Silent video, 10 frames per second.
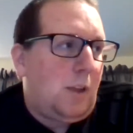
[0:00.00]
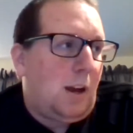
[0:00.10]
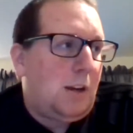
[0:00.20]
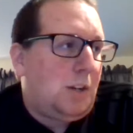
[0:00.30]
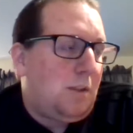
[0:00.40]

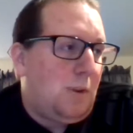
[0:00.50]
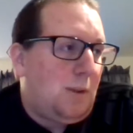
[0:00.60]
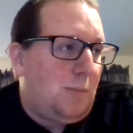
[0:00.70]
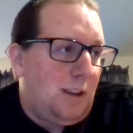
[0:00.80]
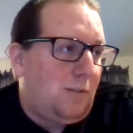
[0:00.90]
I
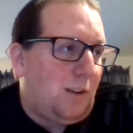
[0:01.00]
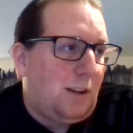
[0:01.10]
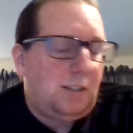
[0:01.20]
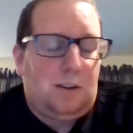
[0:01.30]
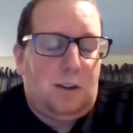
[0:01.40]
genuinely believe,
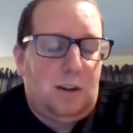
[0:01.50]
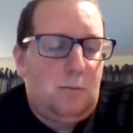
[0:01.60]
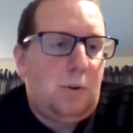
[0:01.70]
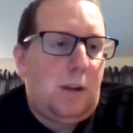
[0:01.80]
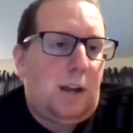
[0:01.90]
like I said
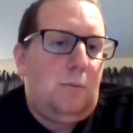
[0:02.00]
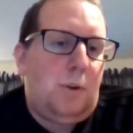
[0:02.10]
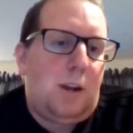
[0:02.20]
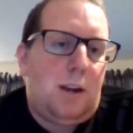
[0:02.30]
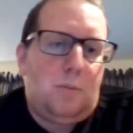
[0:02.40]
earlier, we'll get
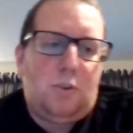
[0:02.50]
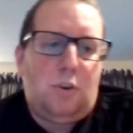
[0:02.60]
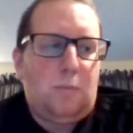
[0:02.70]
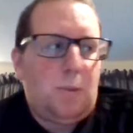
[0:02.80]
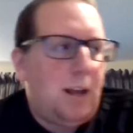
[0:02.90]
an
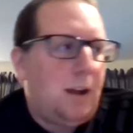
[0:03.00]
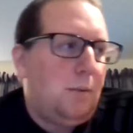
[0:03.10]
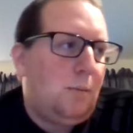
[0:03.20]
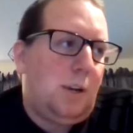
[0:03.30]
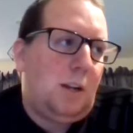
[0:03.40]
improved
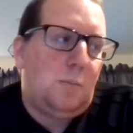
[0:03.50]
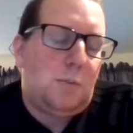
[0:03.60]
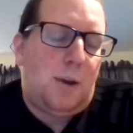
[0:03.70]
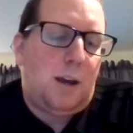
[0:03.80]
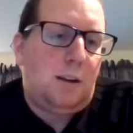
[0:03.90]
player when he
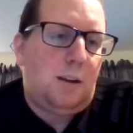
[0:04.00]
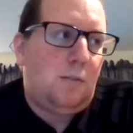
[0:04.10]
comes back.